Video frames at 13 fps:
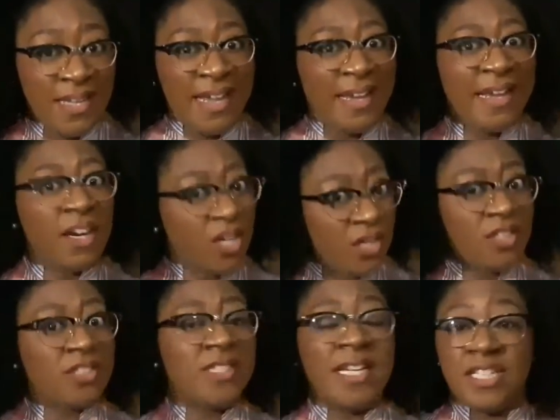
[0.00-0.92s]
like,
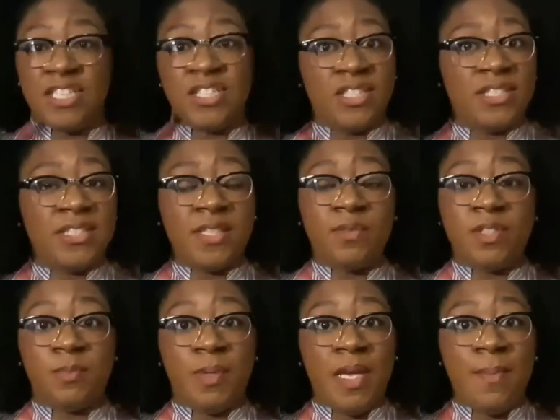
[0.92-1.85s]
earlier today, the sun
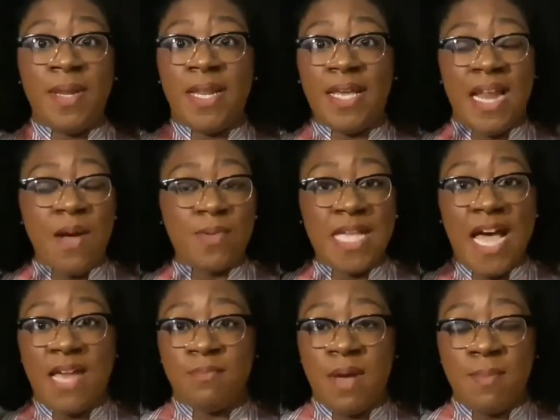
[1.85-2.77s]
was beaming and I was
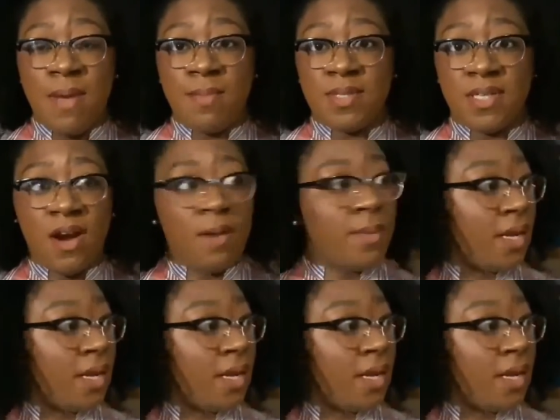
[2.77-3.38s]
hot in my mama's car.